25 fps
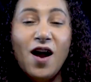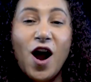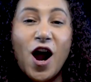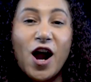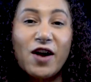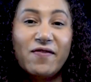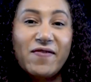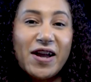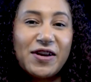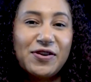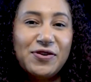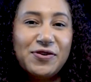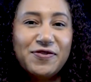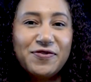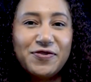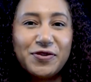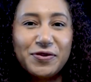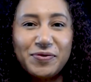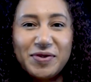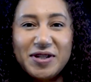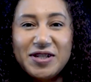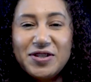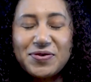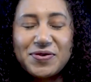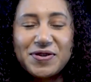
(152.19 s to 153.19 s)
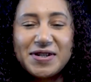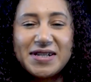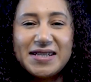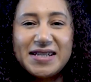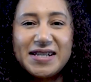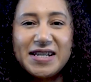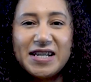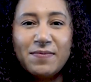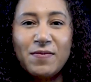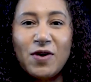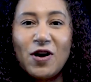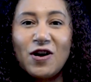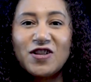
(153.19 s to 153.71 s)
Our Vancouver resource
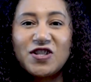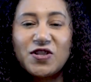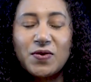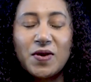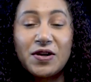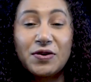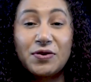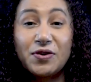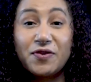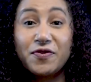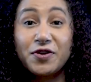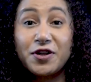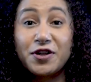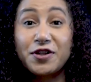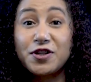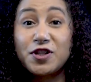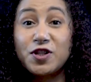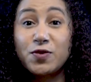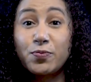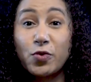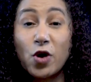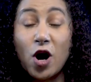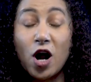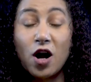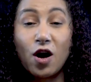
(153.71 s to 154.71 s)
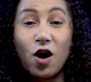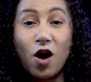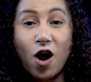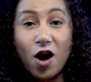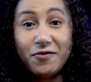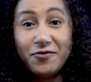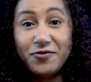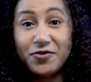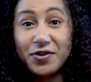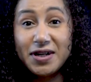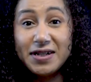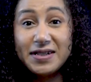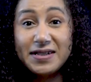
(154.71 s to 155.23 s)
team also headed over to the Sprott
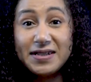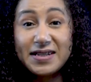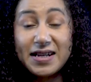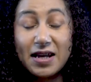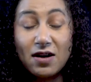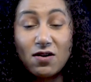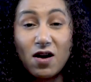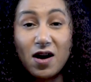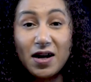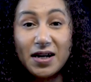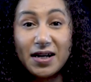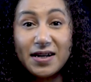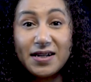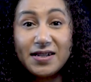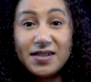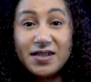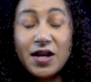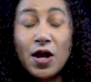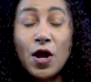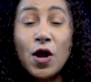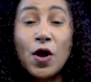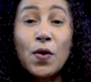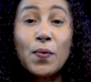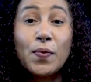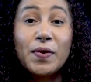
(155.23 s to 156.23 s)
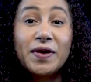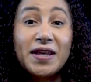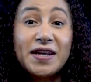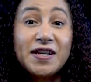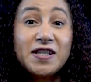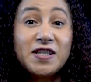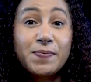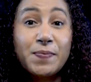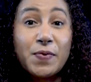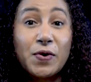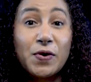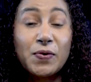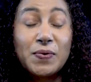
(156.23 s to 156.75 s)
Conference in August, where they
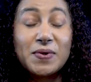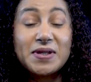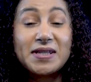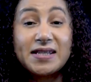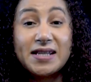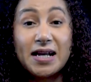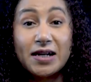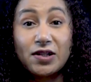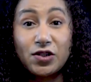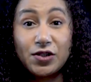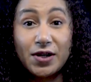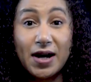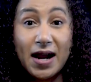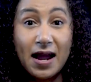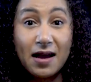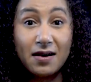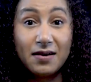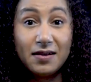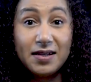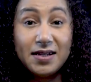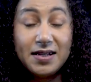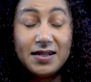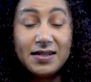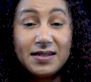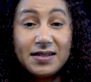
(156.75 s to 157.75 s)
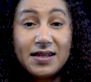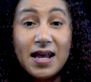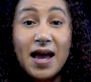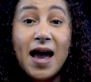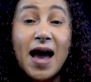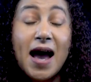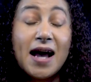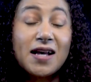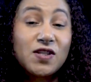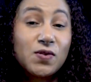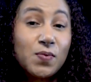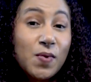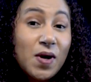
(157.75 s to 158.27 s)
spoke with sector analysts
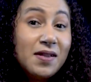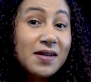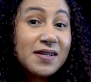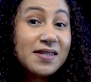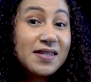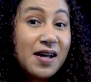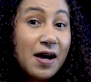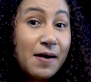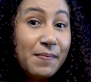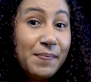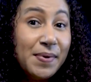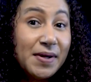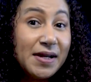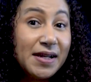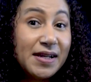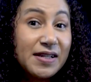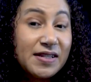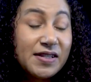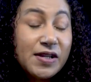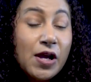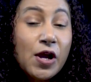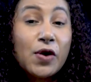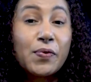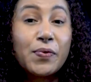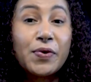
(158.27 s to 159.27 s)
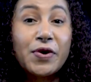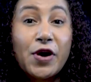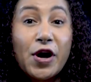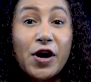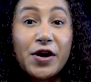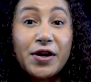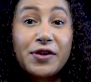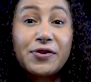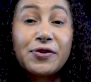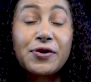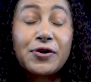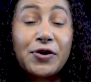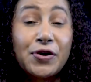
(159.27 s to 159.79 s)
as well as companies
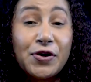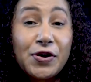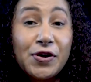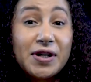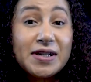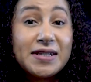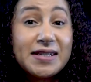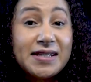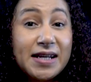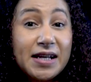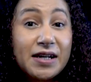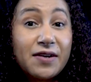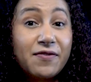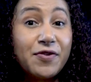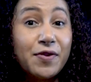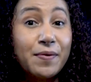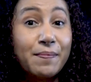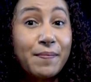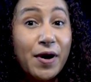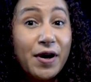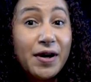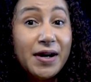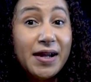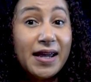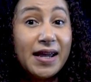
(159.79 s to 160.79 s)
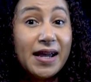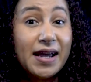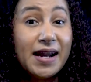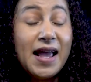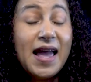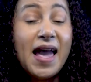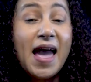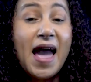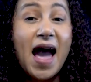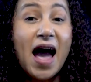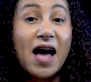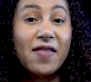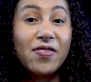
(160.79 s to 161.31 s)
regarding the current state of the market
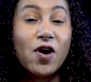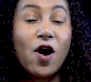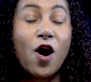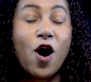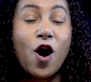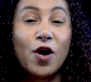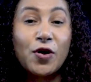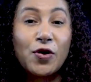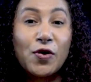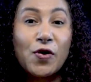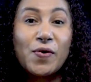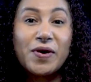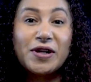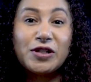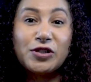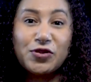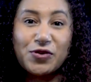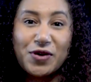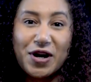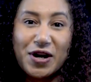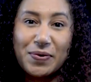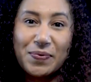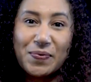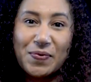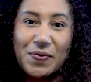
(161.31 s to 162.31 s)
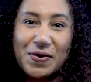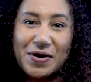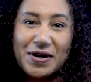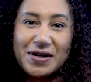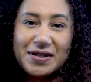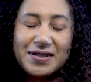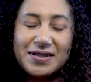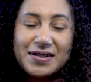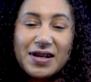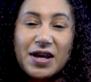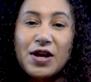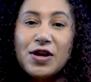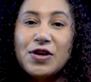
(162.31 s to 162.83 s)
and the ongoing trade
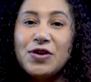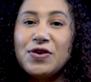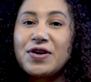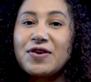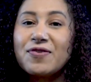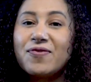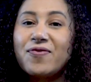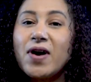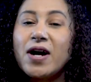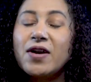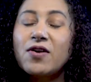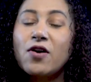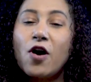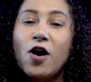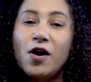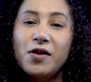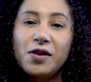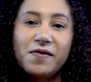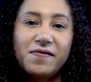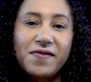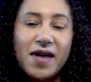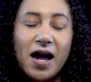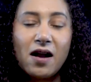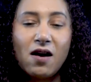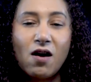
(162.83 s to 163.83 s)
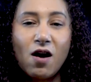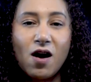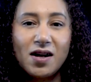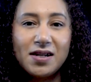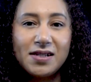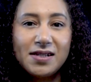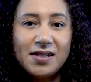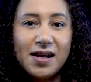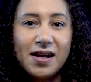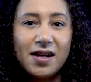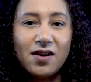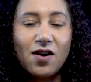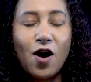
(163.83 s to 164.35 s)
wars. You can find all of that
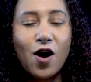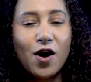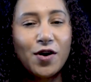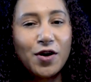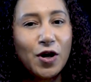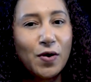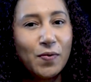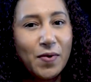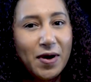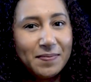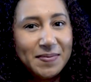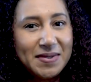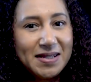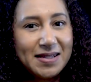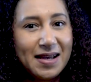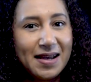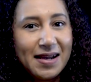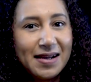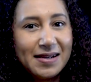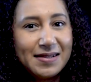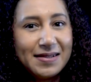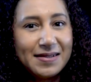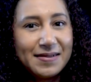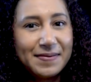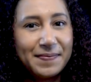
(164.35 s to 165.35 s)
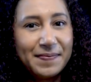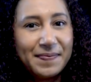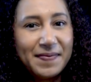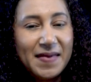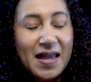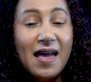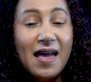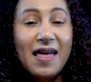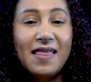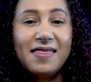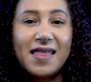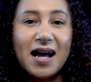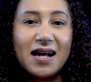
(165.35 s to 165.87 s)
content on our website.
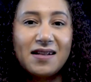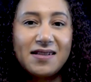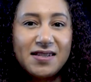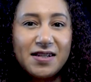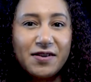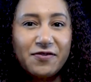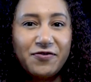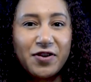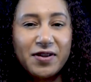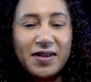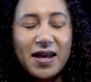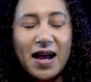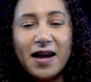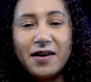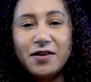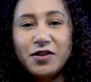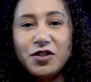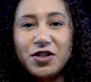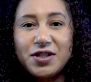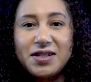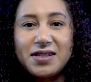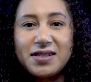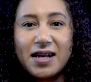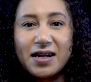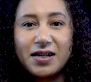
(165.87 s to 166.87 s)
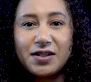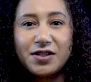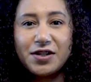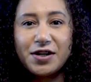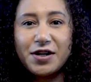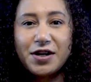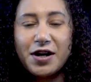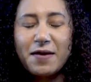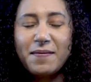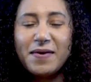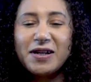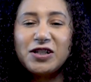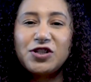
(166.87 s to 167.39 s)
That's it for the energy
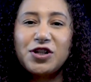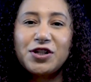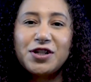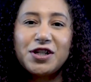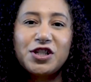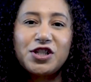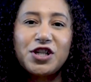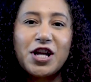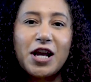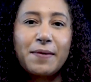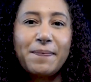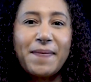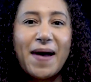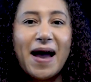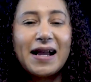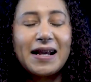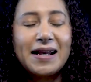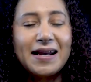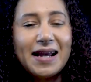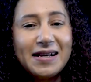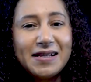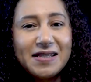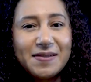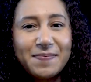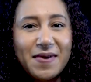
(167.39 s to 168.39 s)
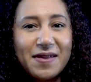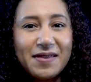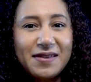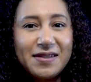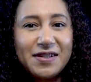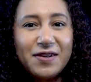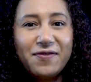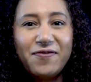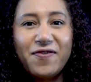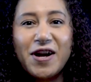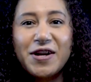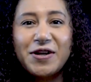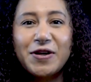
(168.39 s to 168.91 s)
sector. Make sure to check back next month
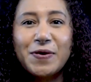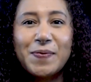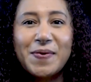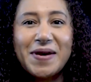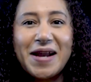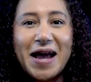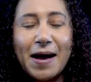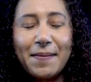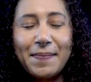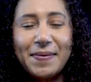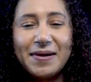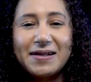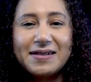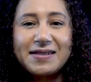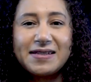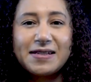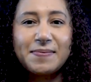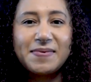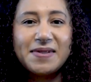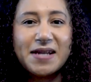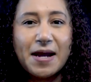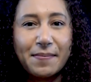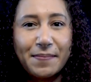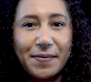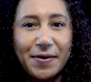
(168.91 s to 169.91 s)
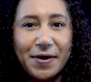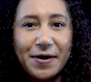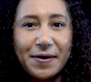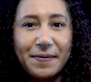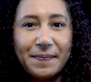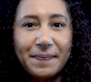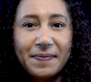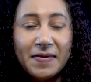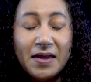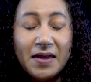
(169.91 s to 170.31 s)
to find out what happened in September.